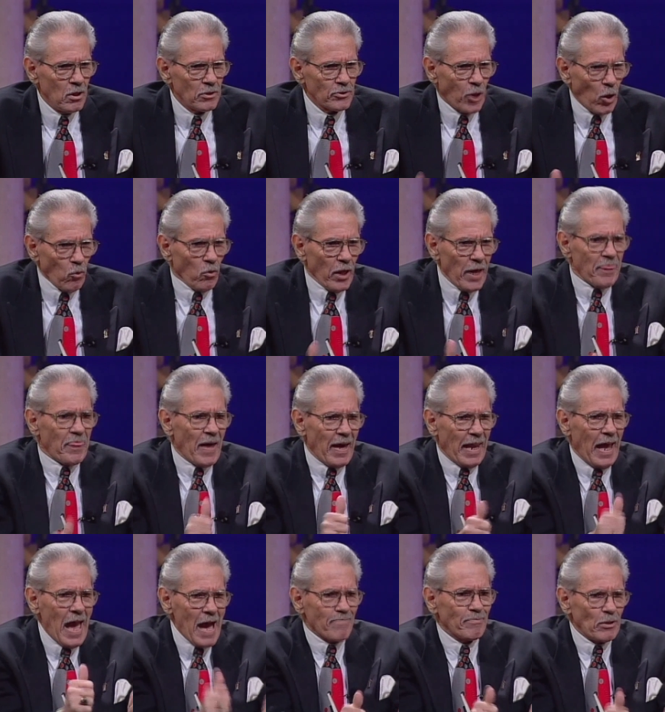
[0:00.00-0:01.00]
Don't let
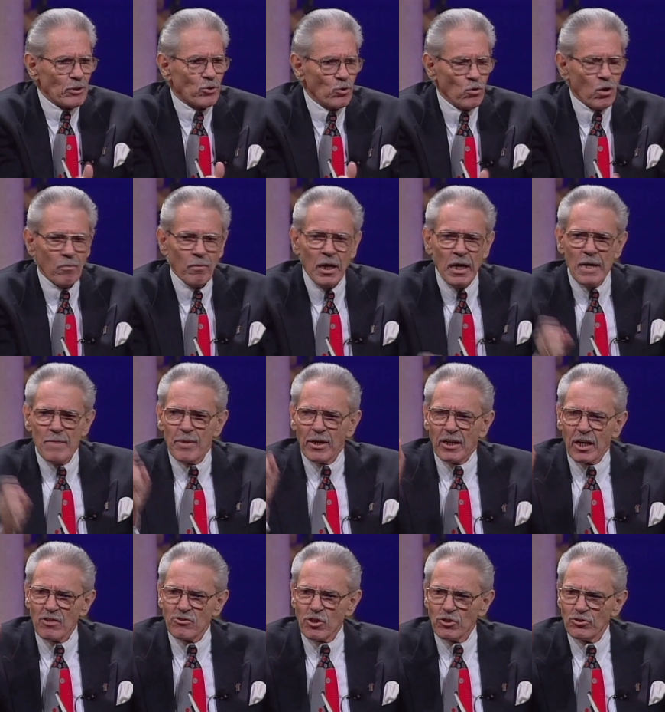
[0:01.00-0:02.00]
that happen to them,
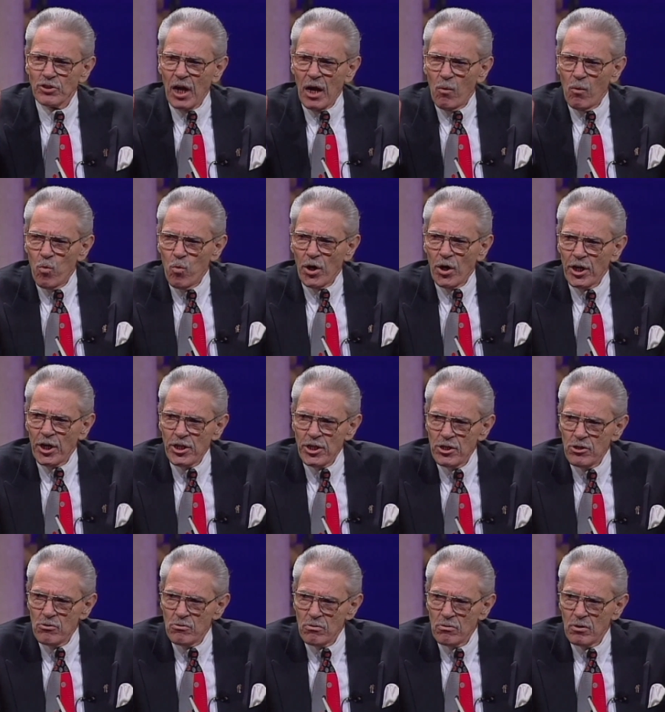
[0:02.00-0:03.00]
because there's not one of
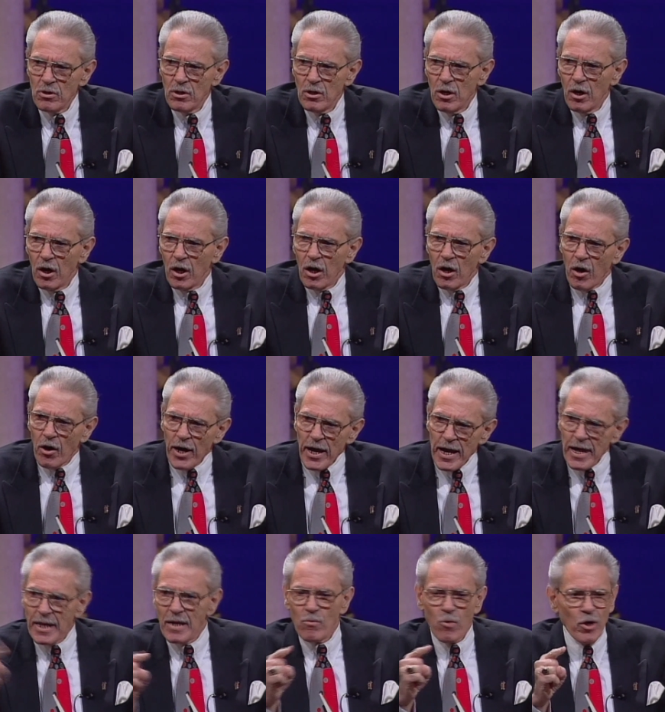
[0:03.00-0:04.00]
you or
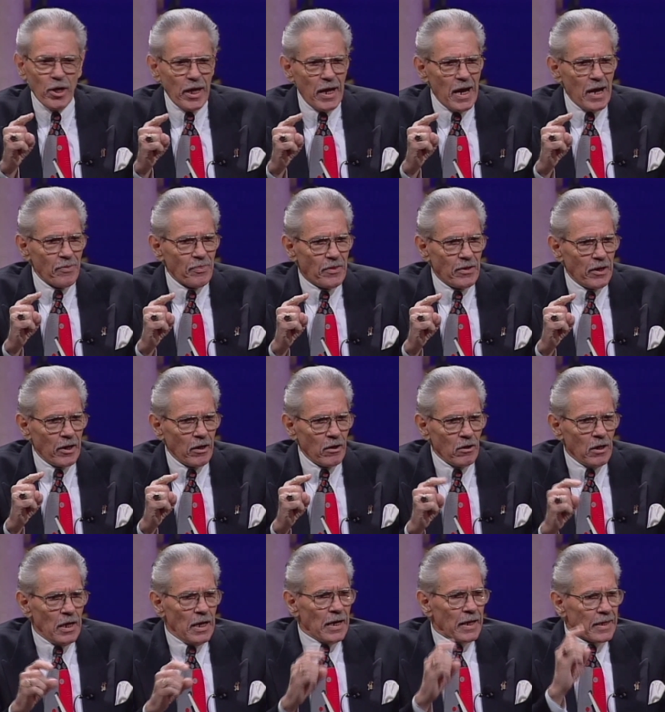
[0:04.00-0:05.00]
anyone out there
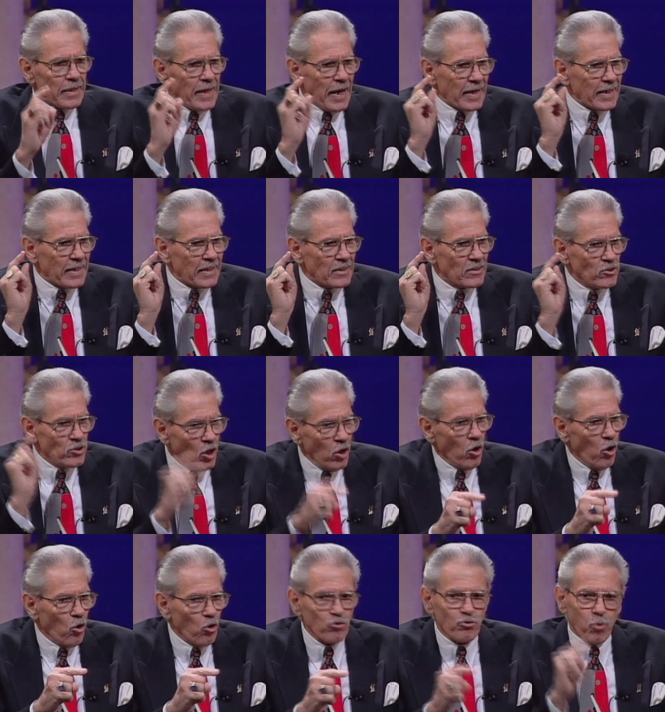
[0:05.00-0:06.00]
that
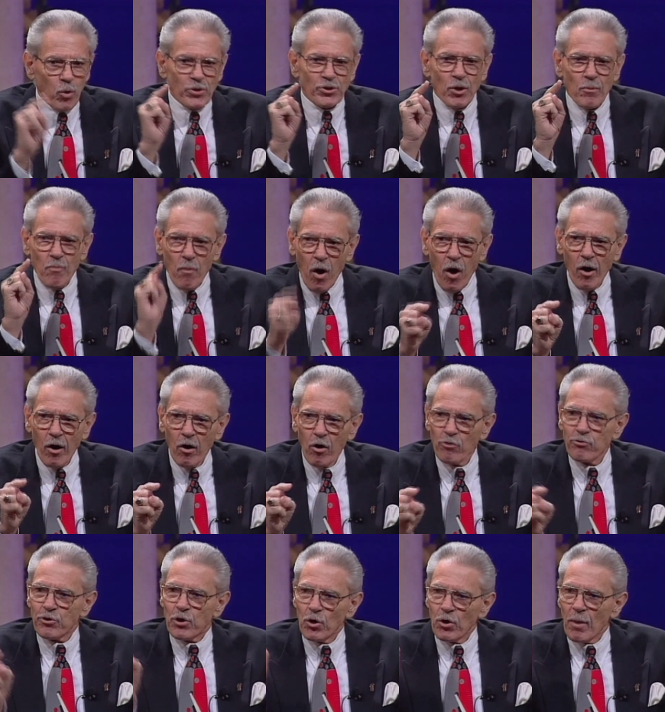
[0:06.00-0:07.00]
knows what
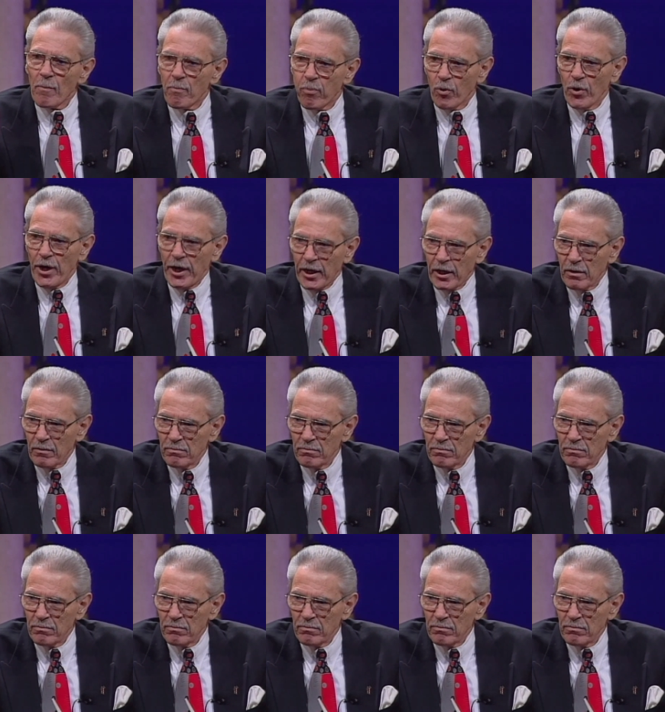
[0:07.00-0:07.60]
tomorrow's going to bring.